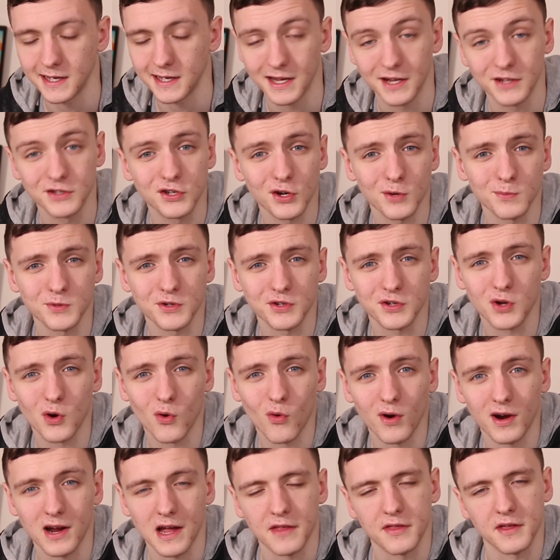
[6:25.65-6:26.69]
In terms of
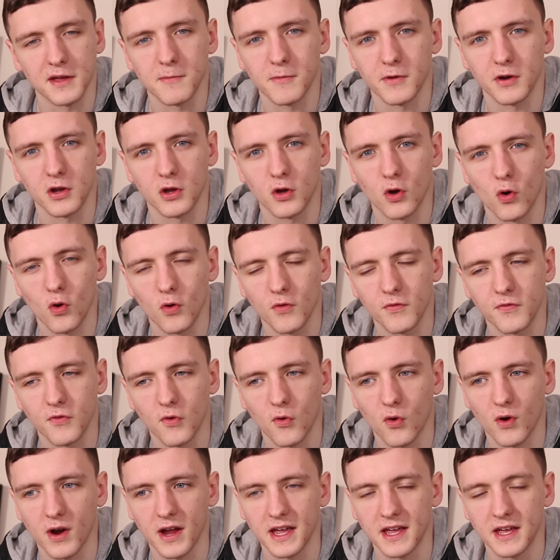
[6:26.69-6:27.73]
scoring, I think I'm going to go
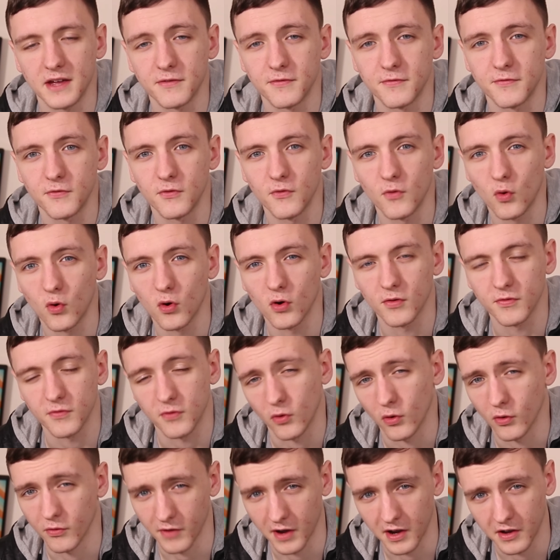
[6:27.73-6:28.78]
for a 4
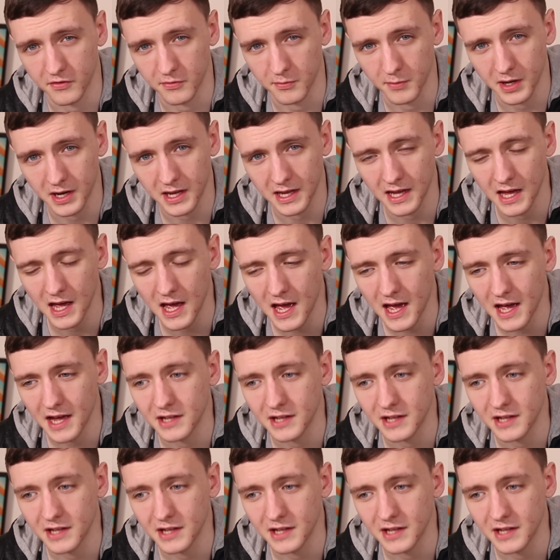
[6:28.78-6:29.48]
for value for money.